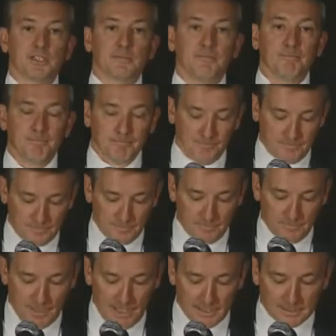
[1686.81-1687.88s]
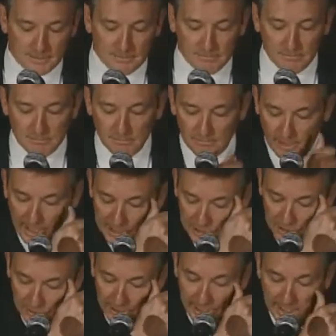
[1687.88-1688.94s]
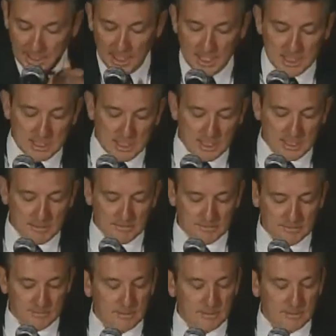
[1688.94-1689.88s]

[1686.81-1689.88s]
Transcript: In fact, last year they had 19.